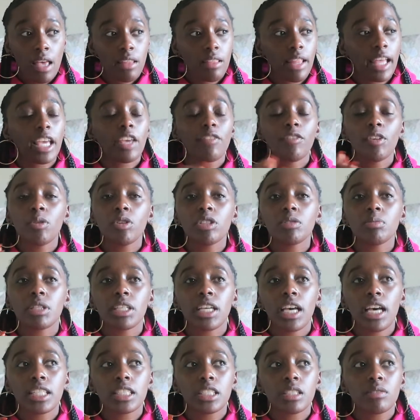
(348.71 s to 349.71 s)
Like if it was
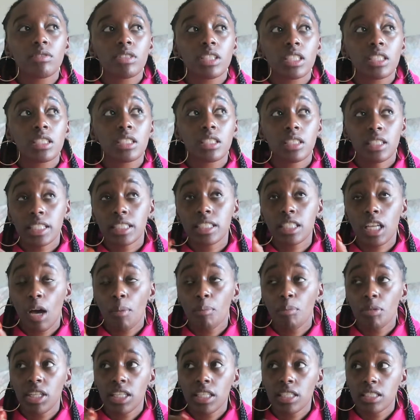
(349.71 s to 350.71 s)
because of this these
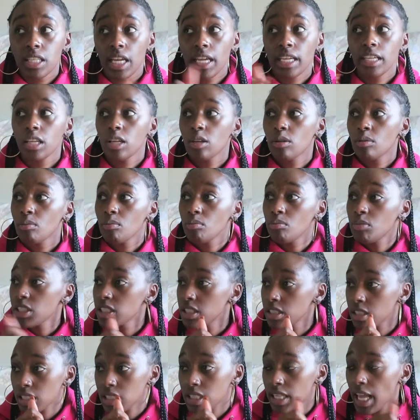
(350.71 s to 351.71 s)
companies like
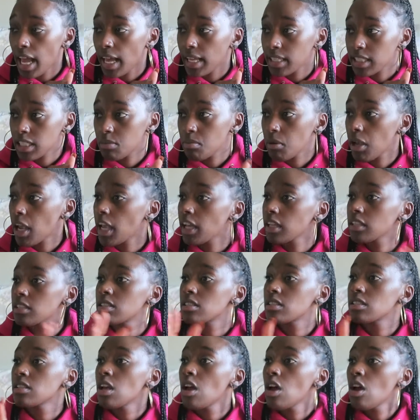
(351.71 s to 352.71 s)
business
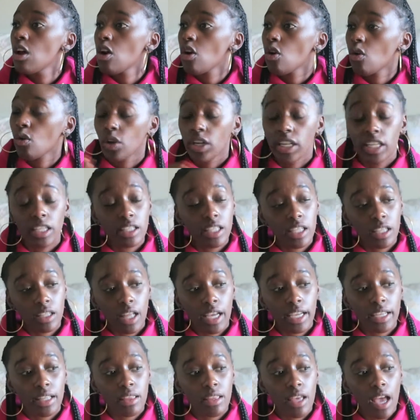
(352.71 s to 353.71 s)
aspects or anything
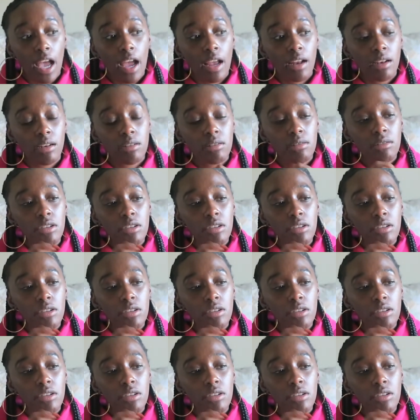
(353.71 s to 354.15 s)
like that,